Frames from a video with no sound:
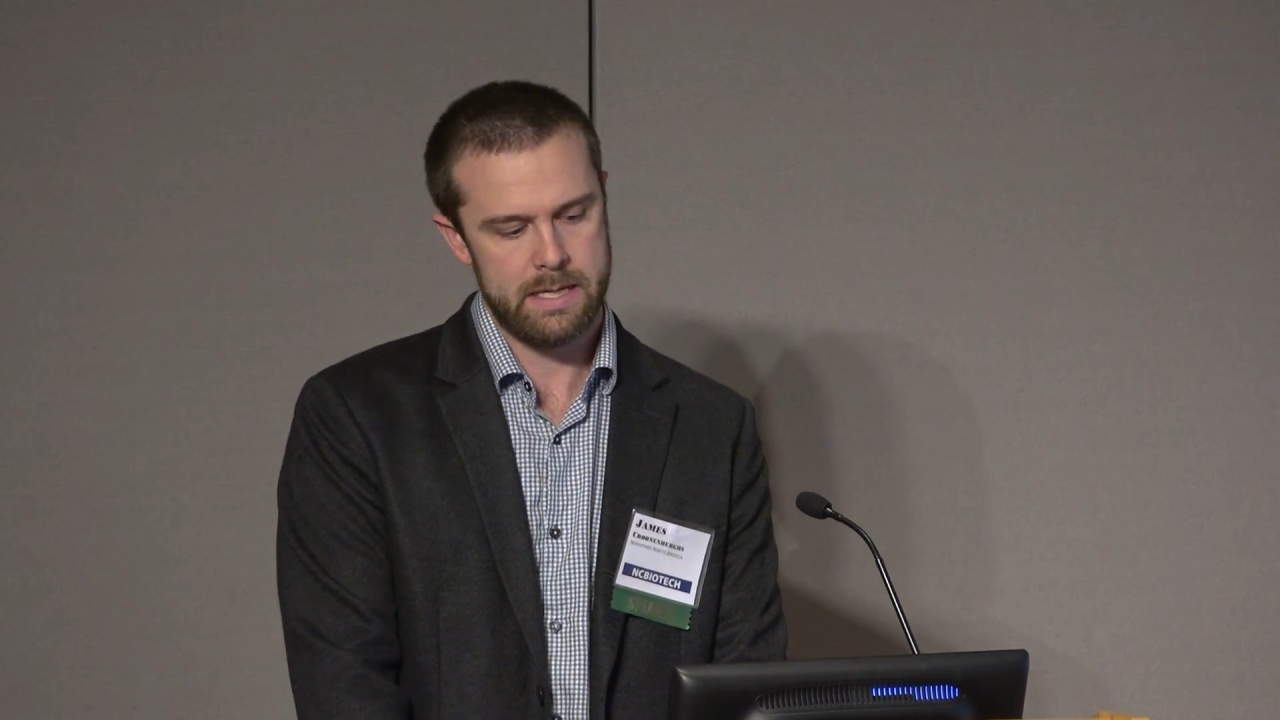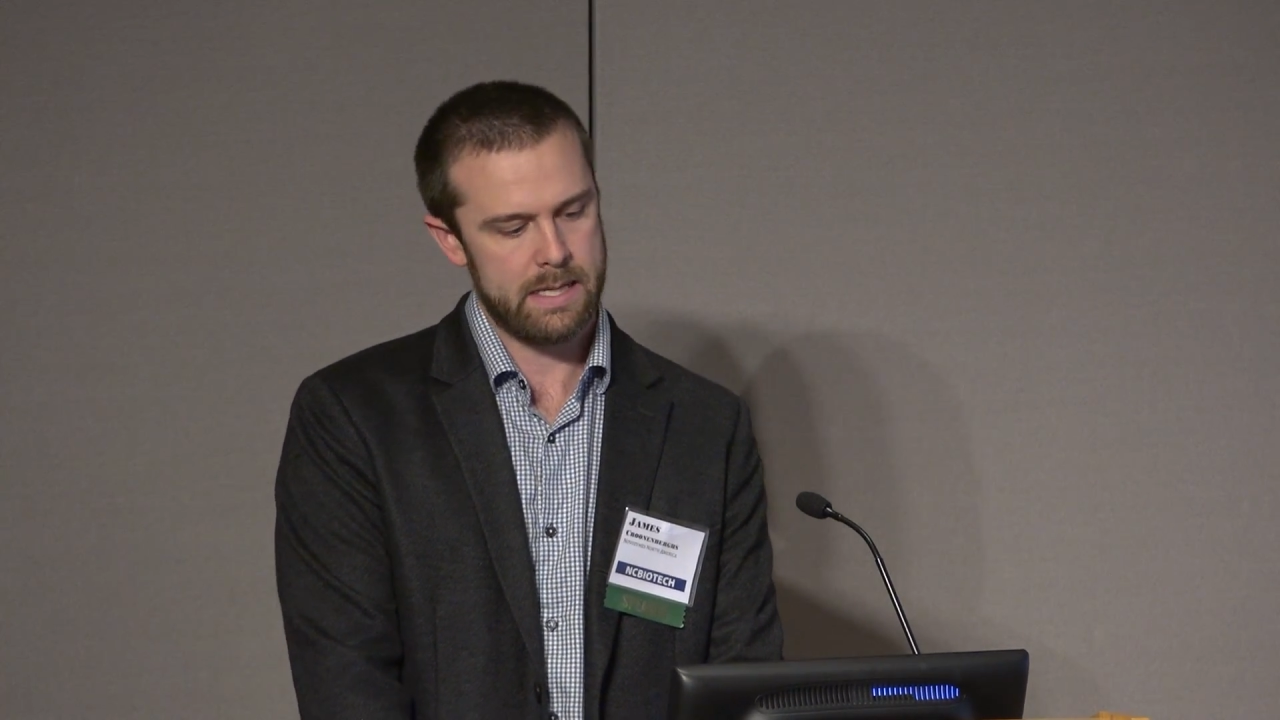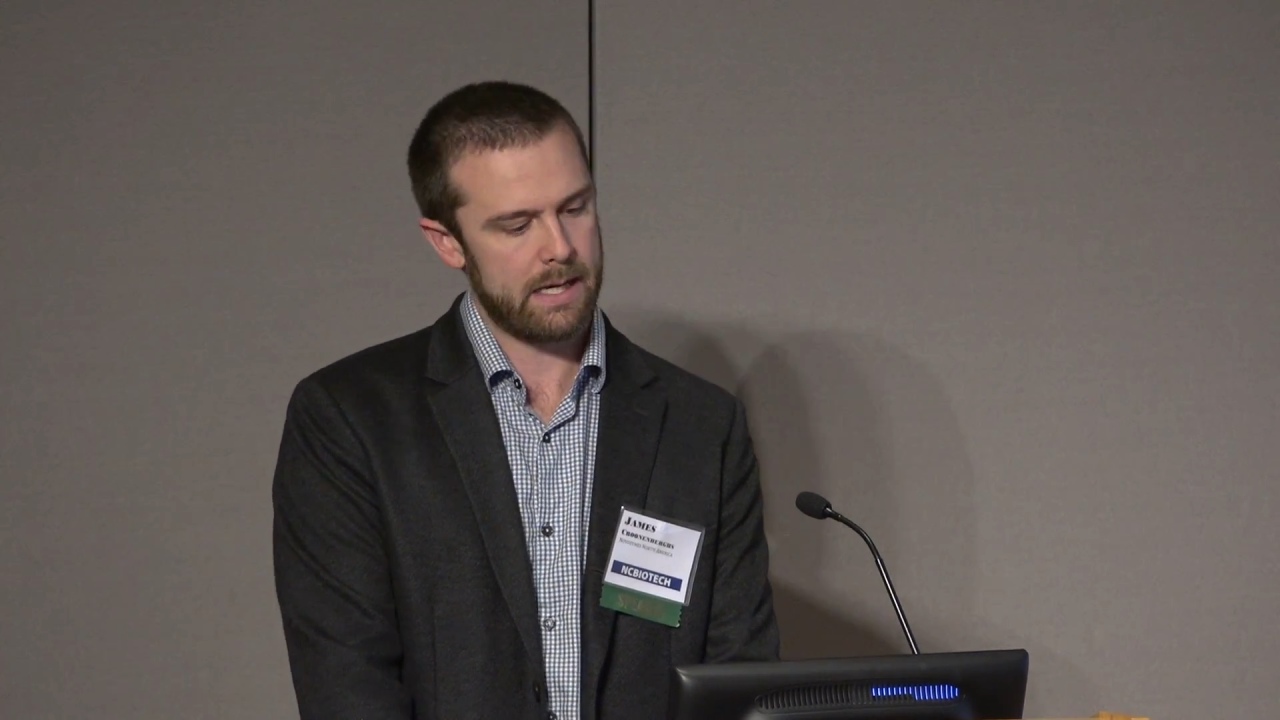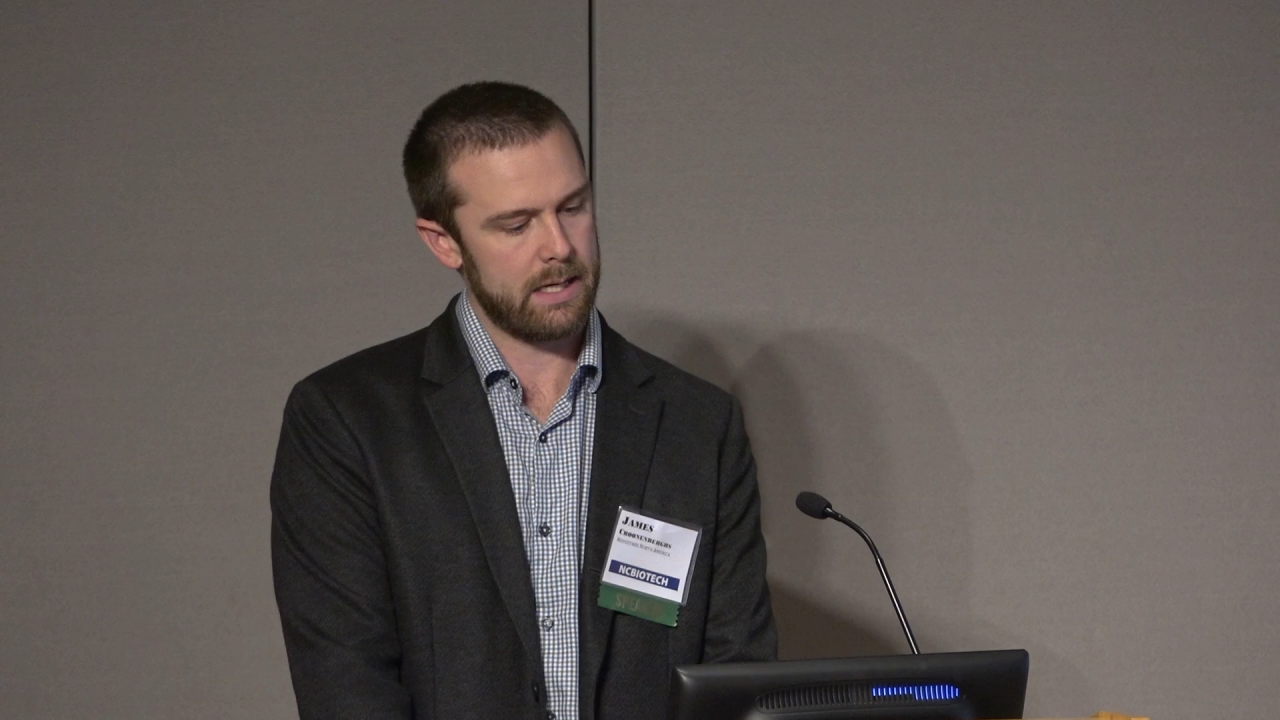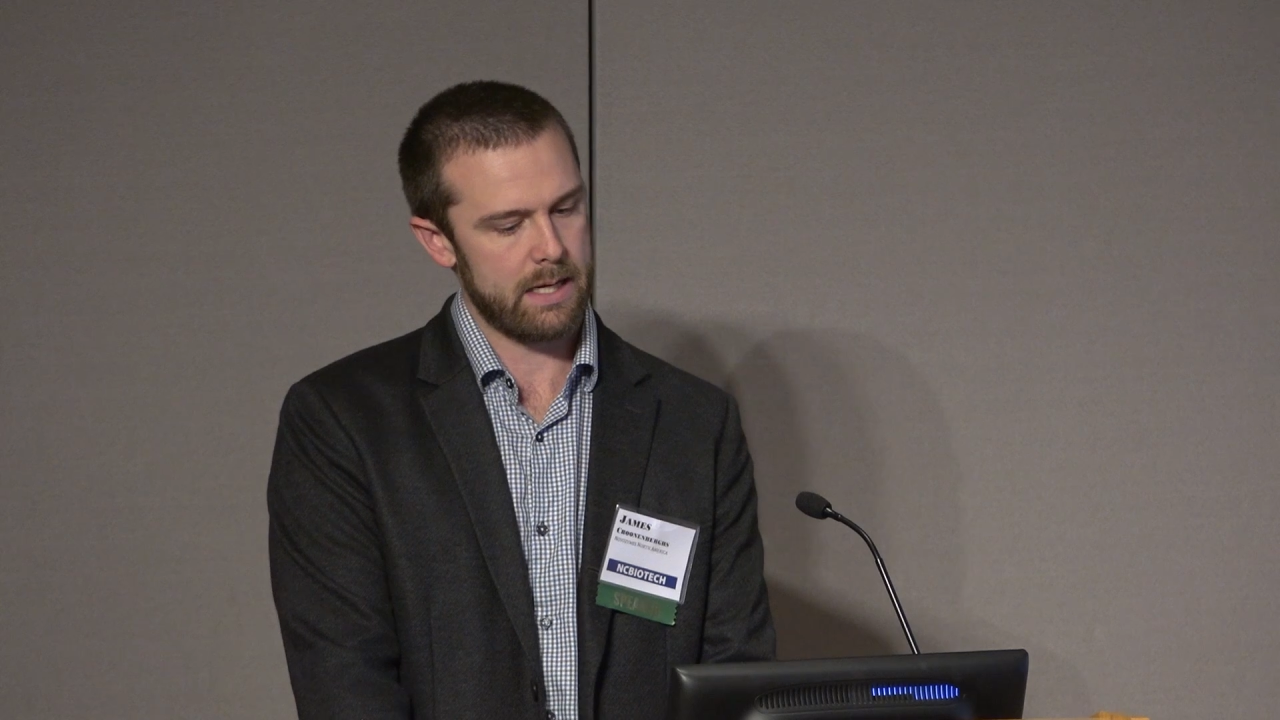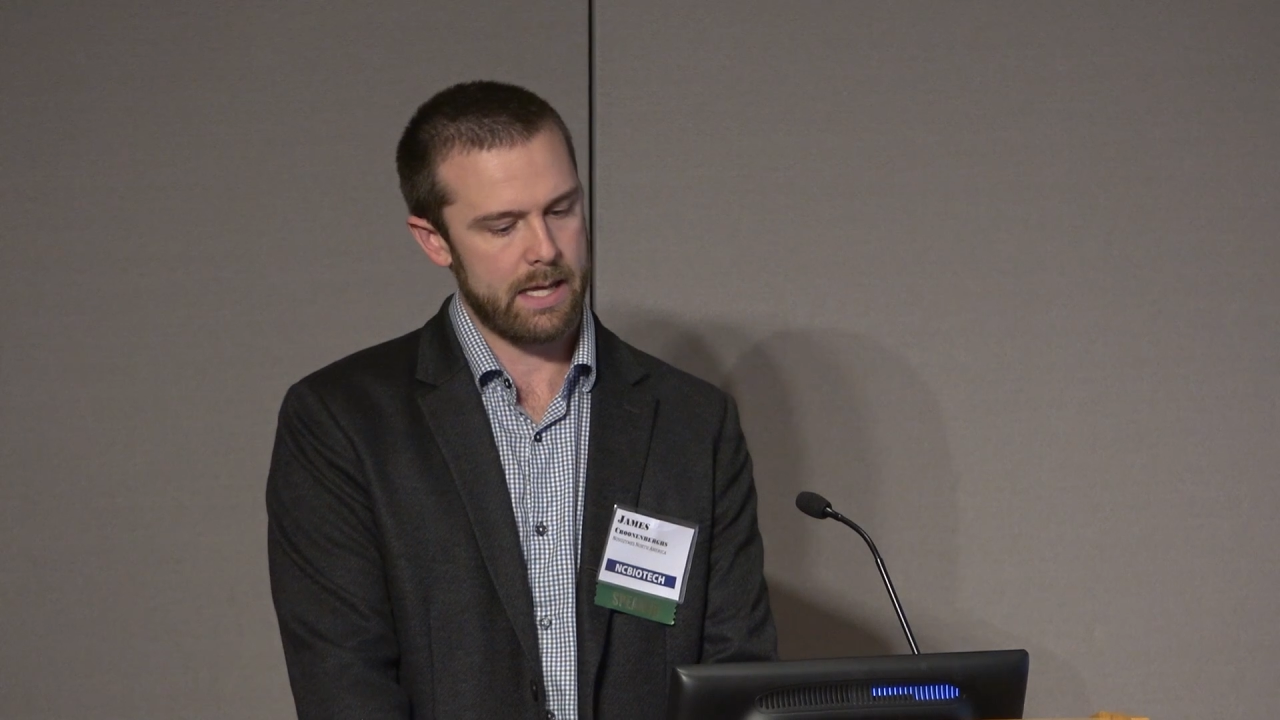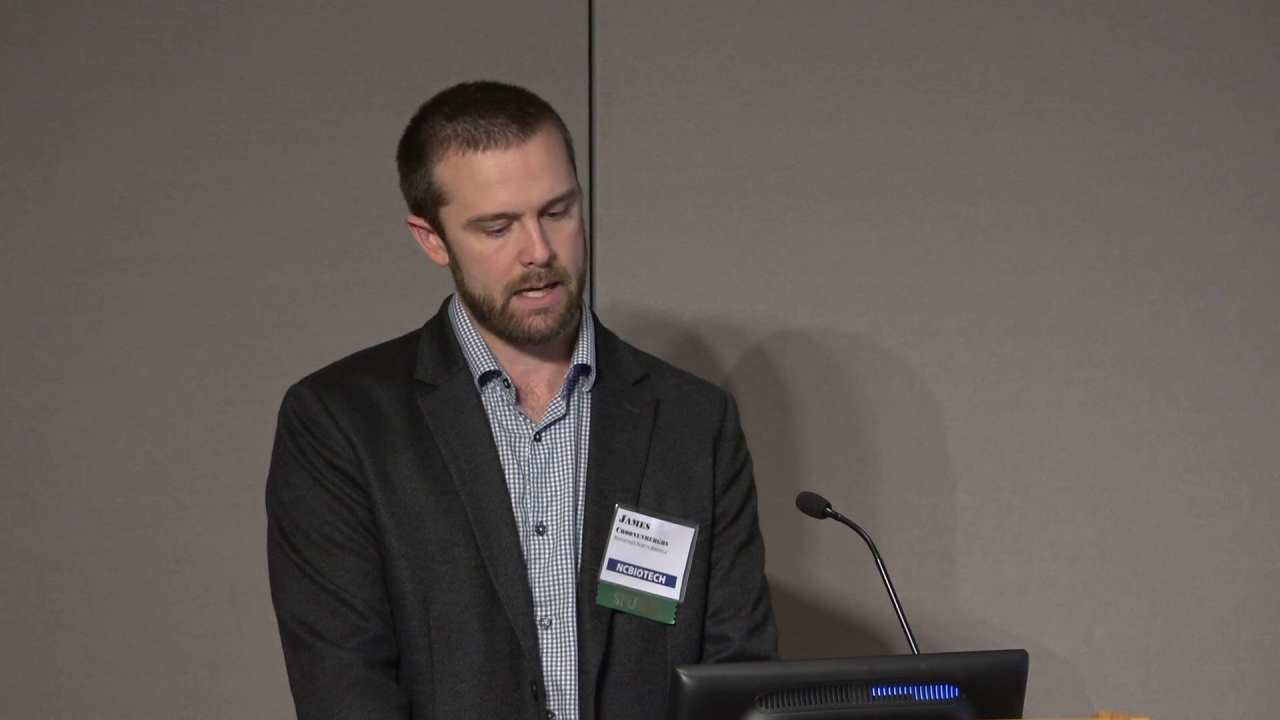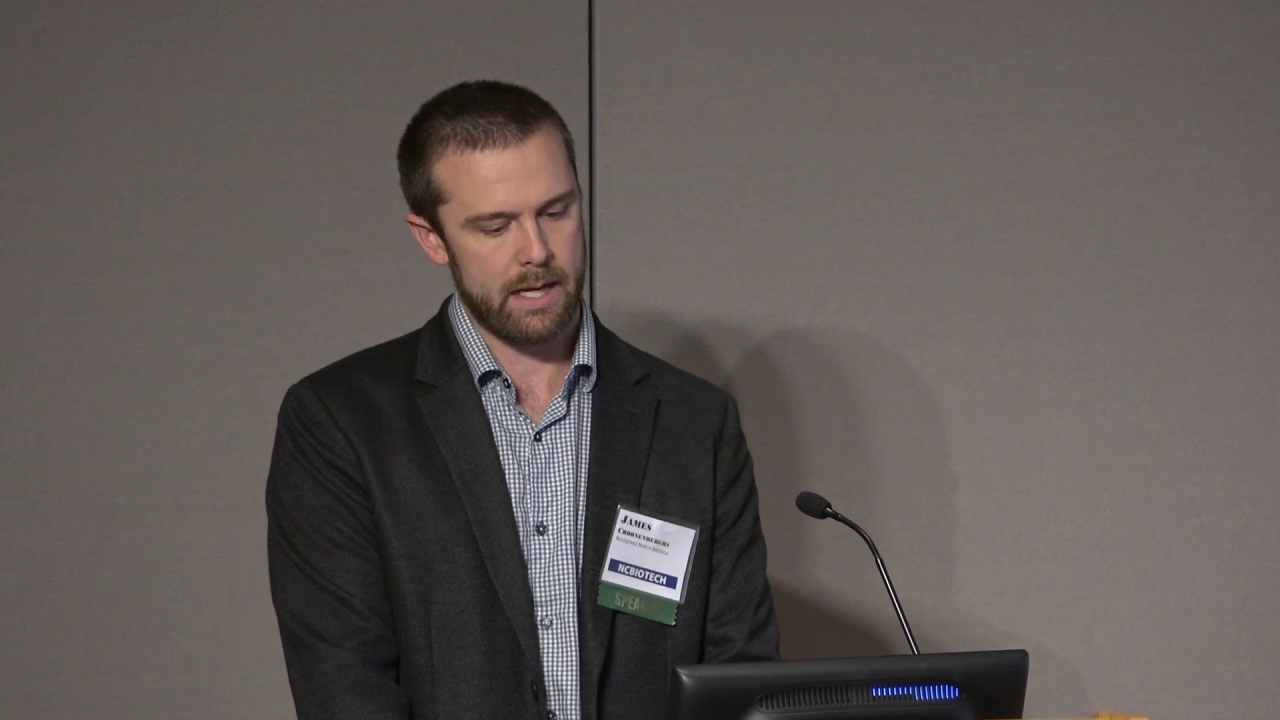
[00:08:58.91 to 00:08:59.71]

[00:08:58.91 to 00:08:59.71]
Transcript: And